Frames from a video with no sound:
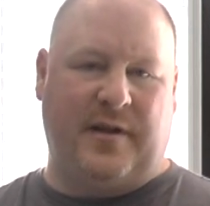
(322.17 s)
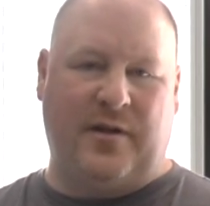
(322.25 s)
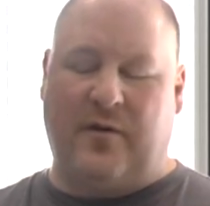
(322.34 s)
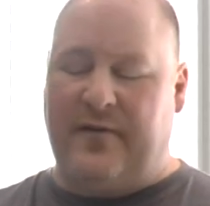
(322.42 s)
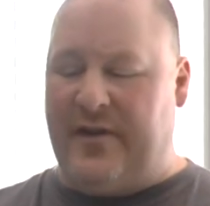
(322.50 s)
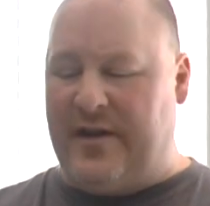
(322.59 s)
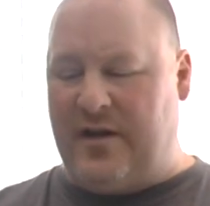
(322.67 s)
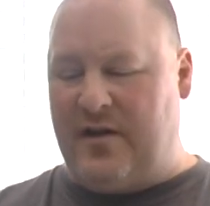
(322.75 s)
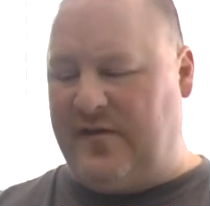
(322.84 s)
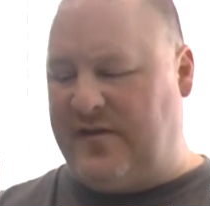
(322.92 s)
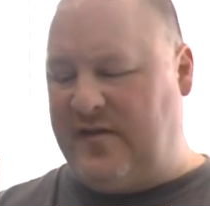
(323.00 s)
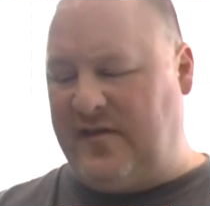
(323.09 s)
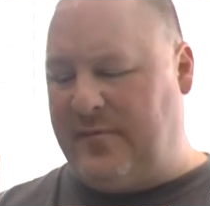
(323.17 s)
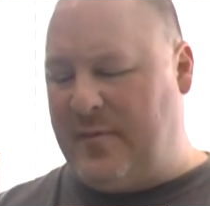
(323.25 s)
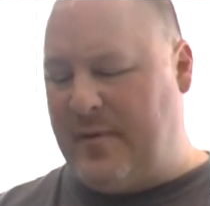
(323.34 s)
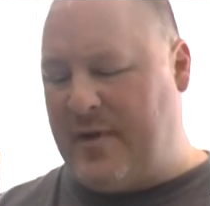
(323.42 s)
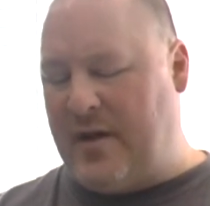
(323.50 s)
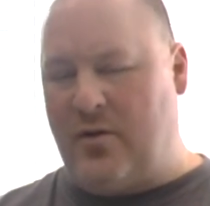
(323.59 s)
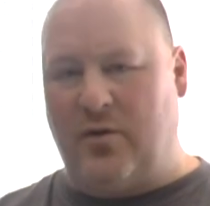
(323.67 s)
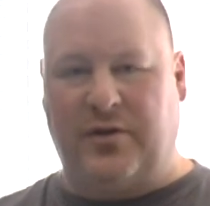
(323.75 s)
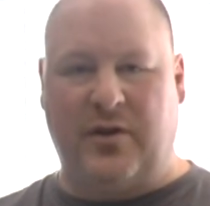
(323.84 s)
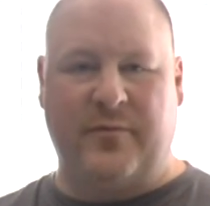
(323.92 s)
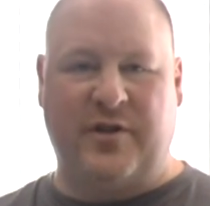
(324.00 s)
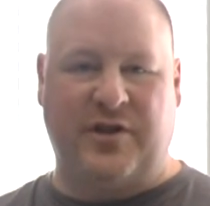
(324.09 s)
And over the years, this has been my
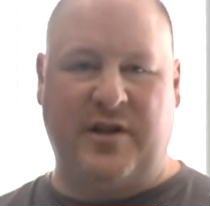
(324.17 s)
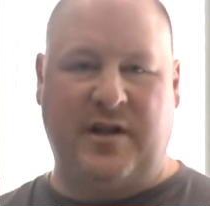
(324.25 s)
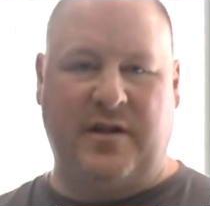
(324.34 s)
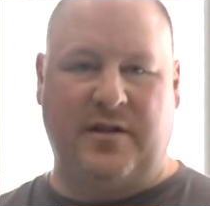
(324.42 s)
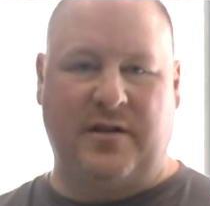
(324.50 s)
go-to machine.